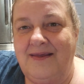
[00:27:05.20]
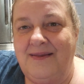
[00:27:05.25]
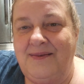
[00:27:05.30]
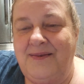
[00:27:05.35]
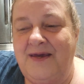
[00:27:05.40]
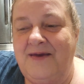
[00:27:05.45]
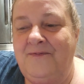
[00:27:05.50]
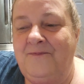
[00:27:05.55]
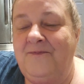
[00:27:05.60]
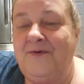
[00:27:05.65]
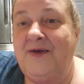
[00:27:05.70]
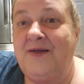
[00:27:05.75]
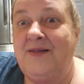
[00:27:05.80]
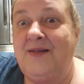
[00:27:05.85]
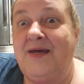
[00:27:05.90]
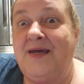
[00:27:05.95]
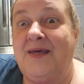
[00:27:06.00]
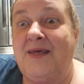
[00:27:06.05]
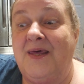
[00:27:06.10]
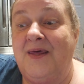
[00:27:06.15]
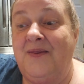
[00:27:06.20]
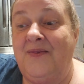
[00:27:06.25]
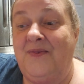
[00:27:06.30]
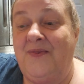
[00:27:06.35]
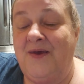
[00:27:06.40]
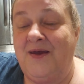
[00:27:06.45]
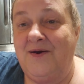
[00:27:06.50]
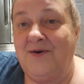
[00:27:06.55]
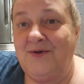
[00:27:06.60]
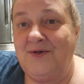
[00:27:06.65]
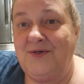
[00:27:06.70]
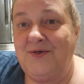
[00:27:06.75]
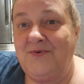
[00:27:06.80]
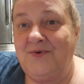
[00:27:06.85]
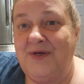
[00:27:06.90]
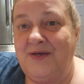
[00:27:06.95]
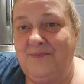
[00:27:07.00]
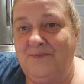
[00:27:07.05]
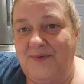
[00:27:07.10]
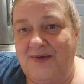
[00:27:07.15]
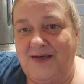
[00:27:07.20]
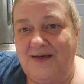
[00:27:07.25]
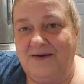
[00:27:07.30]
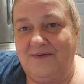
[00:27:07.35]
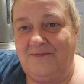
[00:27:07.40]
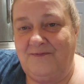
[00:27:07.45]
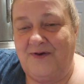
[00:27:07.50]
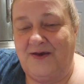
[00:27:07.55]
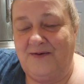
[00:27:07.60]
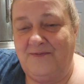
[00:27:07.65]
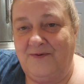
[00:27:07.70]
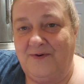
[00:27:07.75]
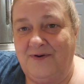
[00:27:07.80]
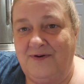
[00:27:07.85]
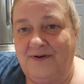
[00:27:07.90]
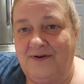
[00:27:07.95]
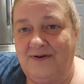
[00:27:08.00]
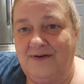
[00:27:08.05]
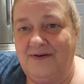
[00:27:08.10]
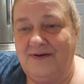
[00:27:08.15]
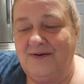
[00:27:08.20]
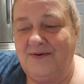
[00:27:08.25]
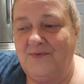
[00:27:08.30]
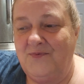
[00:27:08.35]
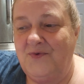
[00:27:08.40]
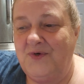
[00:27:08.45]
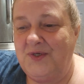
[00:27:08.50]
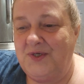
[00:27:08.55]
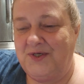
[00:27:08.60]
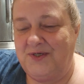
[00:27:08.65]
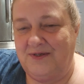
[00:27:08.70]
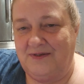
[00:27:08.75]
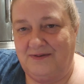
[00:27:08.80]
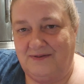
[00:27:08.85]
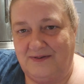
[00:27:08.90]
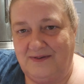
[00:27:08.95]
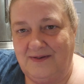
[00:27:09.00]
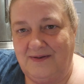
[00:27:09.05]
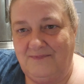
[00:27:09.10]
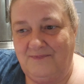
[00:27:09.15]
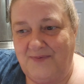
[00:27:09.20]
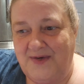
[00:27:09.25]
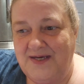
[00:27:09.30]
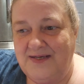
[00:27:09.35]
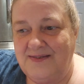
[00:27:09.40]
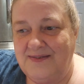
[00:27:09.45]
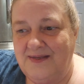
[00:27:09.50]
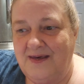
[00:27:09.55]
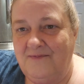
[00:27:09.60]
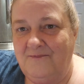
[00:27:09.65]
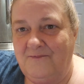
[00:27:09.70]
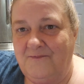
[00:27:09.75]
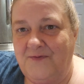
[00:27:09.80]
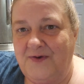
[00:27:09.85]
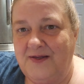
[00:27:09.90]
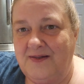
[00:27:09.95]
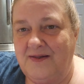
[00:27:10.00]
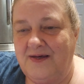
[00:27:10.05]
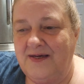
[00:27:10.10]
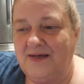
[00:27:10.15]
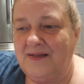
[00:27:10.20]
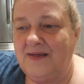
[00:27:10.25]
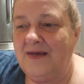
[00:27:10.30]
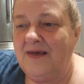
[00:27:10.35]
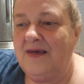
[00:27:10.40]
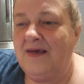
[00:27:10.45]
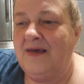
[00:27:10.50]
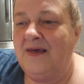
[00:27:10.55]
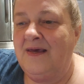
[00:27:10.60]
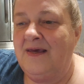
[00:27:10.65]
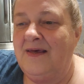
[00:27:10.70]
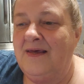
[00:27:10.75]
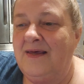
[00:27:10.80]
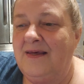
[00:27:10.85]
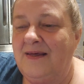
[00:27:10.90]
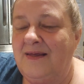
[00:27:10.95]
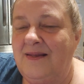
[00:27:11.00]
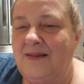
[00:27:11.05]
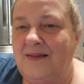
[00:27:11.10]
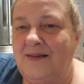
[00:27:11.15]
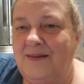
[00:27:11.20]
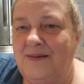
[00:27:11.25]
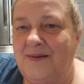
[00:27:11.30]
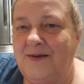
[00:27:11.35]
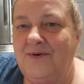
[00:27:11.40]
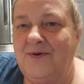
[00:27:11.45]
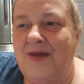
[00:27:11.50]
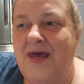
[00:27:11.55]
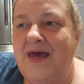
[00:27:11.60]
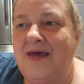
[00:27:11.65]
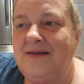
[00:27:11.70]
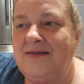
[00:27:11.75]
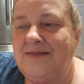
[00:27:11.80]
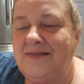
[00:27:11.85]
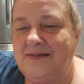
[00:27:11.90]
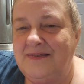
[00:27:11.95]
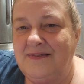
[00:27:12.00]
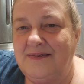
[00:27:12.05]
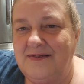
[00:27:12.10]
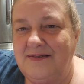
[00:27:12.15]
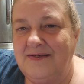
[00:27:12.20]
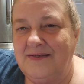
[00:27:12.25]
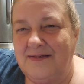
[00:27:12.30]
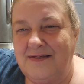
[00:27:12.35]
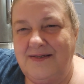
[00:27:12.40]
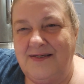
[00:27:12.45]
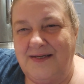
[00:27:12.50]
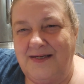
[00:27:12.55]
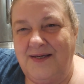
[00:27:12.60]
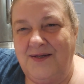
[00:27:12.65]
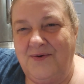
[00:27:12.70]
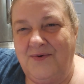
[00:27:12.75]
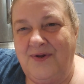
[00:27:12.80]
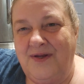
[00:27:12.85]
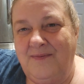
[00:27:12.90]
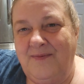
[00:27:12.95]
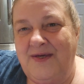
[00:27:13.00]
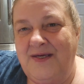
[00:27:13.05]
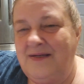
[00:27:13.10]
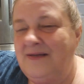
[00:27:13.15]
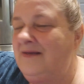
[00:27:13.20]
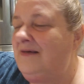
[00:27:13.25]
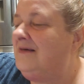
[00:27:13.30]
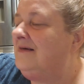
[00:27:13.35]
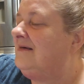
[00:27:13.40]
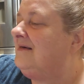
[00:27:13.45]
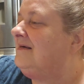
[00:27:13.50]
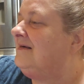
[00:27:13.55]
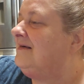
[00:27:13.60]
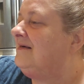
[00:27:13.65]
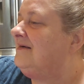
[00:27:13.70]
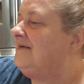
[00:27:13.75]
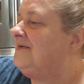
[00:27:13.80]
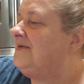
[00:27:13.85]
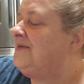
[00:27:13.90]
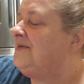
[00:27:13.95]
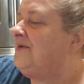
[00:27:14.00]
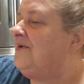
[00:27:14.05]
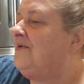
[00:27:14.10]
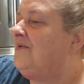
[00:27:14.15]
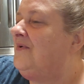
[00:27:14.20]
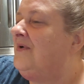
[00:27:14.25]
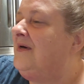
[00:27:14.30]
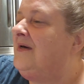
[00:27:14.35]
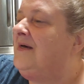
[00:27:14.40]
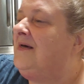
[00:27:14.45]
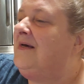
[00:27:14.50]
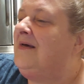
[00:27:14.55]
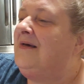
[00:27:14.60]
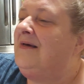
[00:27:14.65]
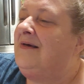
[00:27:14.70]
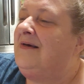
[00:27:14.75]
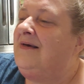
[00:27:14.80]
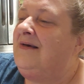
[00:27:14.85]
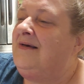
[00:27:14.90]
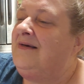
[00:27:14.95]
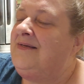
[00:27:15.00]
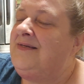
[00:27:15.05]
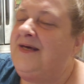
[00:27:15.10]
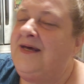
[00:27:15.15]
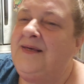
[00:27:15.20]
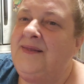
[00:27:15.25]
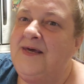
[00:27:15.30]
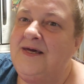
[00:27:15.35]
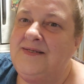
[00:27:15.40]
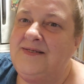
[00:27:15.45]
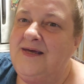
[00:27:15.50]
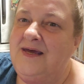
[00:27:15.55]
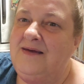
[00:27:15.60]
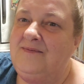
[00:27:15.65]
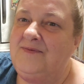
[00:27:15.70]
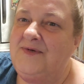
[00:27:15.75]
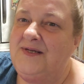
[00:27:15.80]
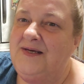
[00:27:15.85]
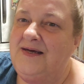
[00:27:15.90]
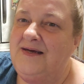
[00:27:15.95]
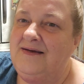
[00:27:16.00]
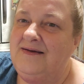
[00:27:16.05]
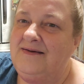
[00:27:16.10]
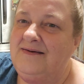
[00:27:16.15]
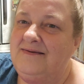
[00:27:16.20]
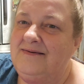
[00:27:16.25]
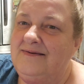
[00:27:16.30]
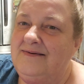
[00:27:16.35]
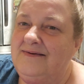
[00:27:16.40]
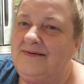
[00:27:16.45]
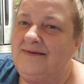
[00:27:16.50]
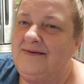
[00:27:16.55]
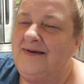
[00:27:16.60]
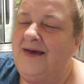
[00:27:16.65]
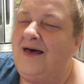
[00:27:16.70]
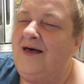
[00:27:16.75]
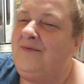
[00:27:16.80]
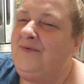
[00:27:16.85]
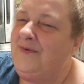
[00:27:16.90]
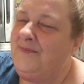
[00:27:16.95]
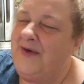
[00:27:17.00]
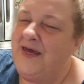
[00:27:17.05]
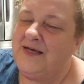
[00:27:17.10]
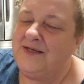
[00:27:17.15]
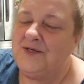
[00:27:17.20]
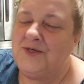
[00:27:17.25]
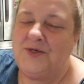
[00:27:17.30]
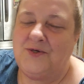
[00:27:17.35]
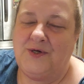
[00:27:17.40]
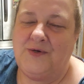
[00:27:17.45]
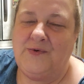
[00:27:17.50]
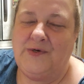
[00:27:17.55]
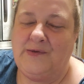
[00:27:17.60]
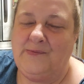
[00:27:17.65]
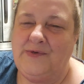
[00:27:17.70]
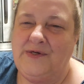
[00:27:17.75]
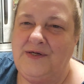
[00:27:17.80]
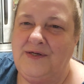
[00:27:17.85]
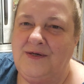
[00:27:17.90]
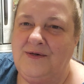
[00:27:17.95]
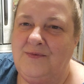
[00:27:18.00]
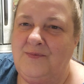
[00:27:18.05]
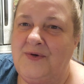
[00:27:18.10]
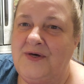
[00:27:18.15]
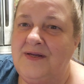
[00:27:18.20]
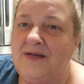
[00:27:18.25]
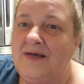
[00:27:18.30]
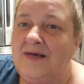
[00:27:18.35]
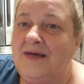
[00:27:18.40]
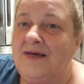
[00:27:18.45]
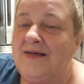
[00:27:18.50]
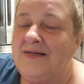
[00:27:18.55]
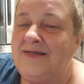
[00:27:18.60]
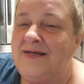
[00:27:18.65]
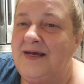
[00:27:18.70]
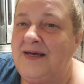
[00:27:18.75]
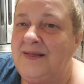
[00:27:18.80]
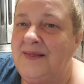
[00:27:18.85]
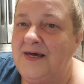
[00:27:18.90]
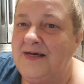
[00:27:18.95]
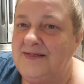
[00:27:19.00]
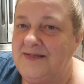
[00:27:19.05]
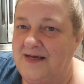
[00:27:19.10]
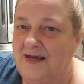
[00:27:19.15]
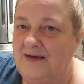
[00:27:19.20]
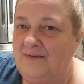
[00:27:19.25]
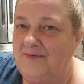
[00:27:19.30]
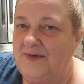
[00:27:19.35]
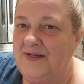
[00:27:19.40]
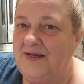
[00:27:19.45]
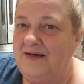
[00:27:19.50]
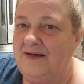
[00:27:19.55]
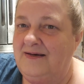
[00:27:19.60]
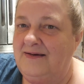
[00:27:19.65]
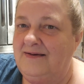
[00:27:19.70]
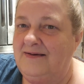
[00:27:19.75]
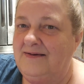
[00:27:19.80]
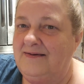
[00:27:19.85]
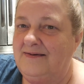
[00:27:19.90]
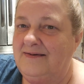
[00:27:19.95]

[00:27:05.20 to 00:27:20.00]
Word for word: they feel like they're doing me a favor, which makes them feel like they're not, you know what I mean? So take that time today. I'll be back to show you what I'm going to do, but take that time today